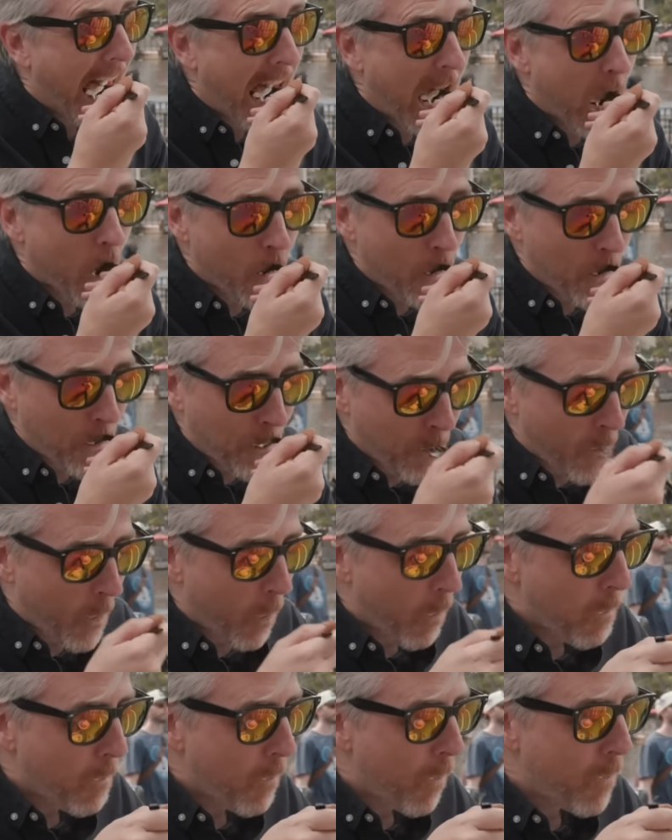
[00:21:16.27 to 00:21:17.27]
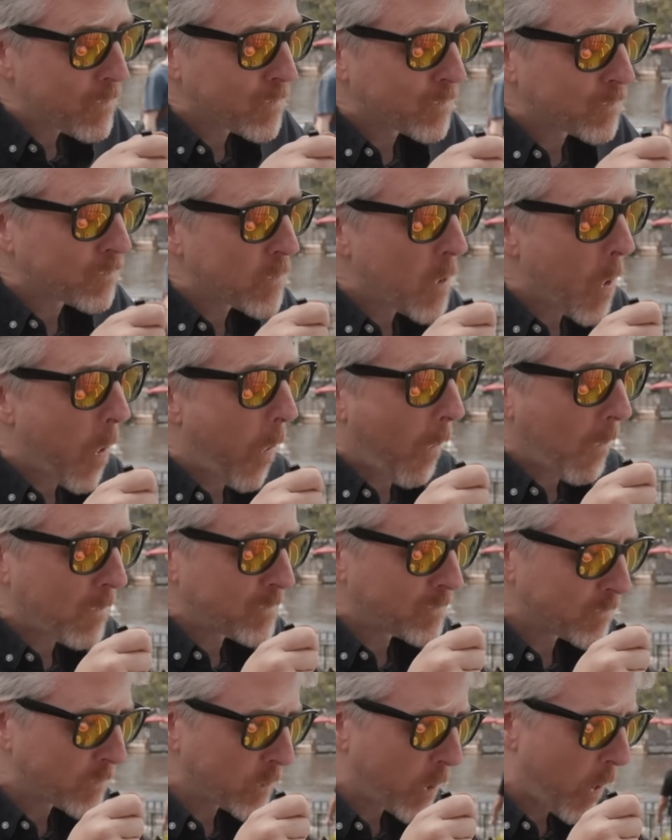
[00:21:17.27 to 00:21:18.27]
So yeah, I feel bad
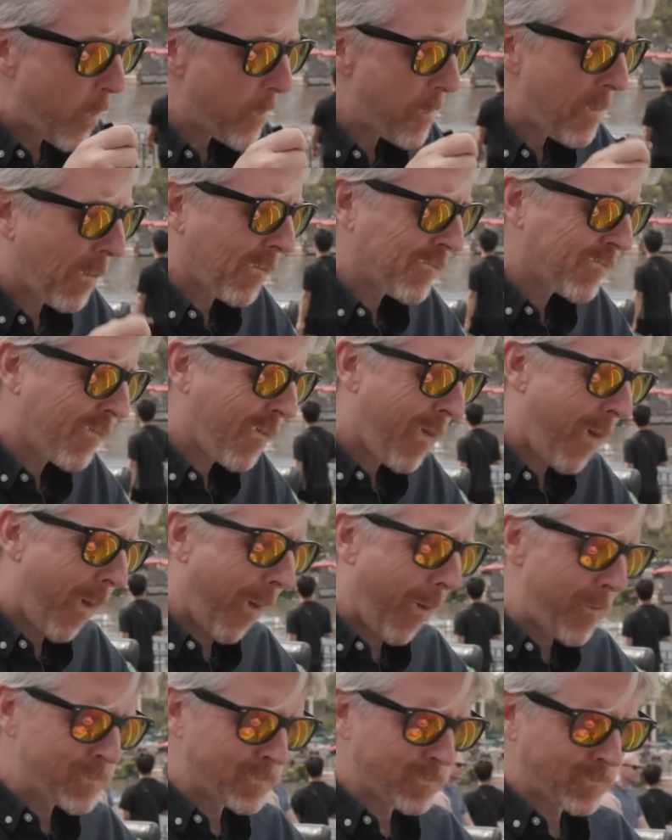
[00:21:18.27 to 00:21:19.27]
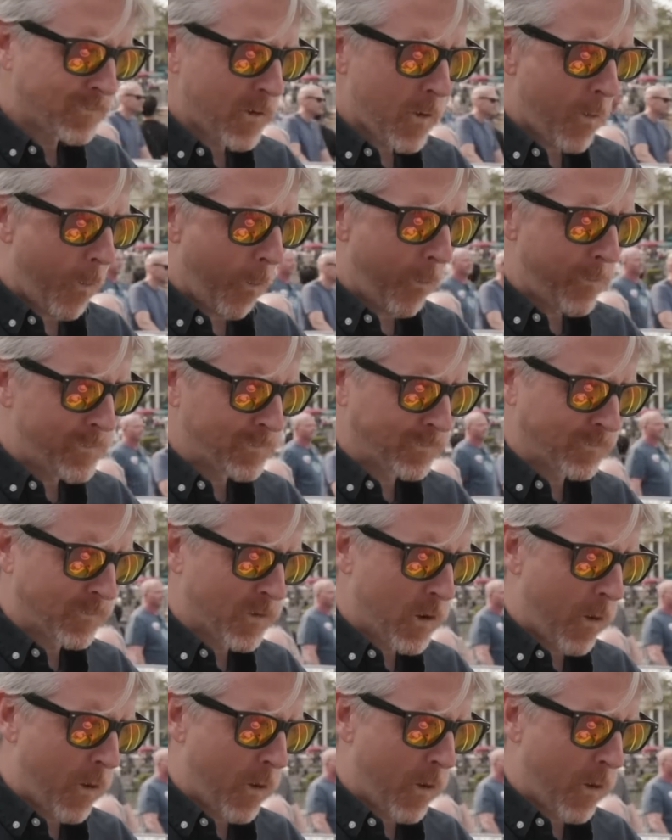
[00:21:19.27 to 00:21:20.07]
destroying the whipped cream Mickey.